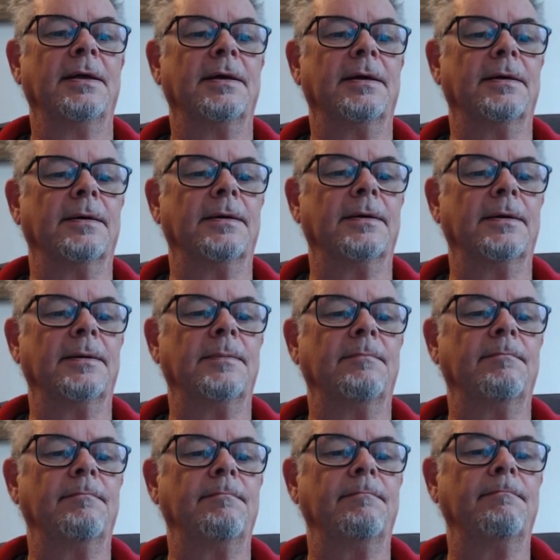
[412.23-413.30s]

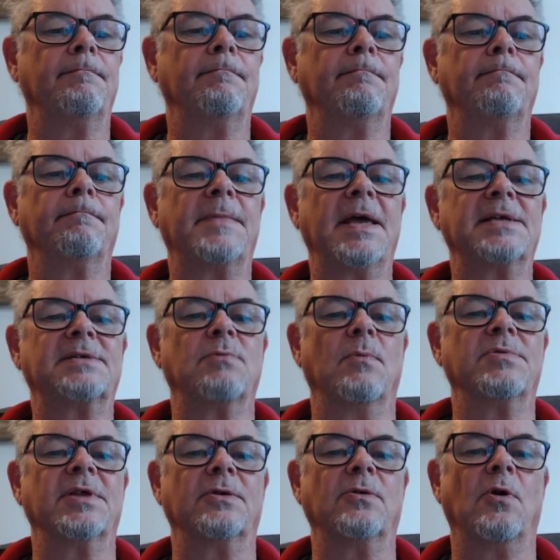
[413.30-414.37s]
them. There's one
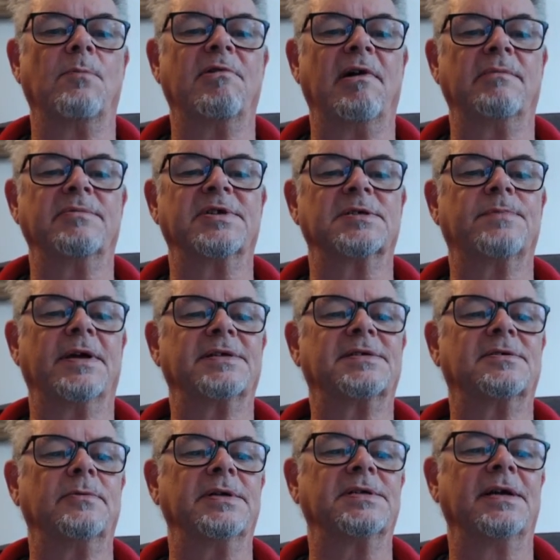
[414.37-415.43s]
with a lot of parameters passed
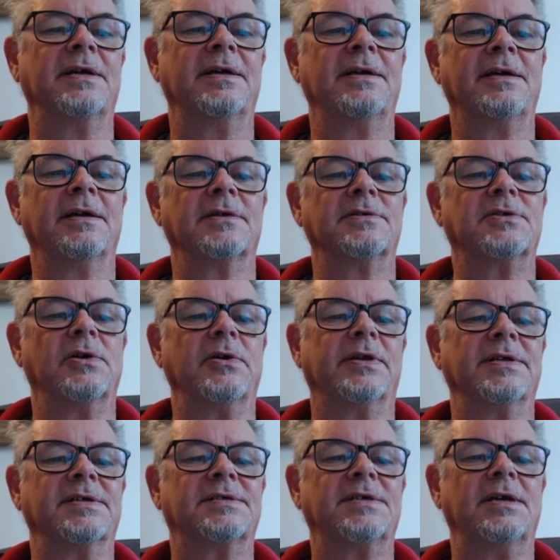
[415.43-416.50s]
through it. So you
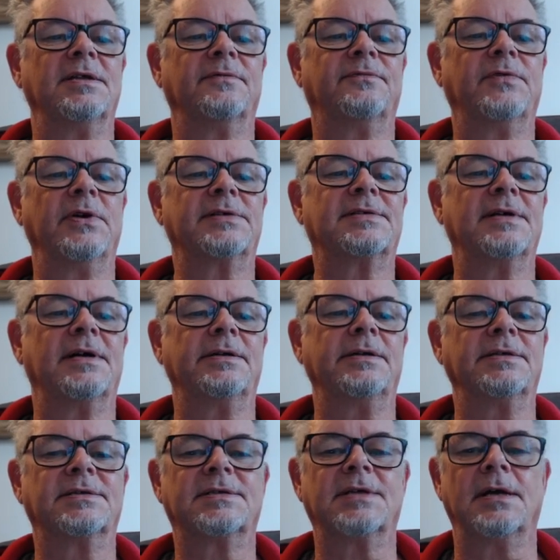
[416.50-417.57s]
can see the first line
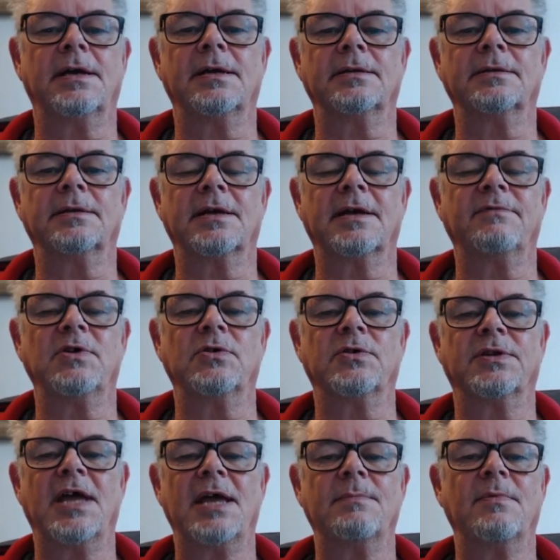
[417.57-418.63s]
is saying, giving you the
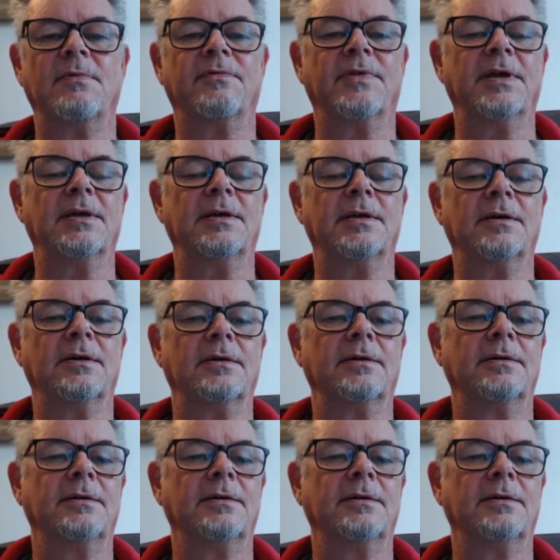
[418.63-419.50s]
name of the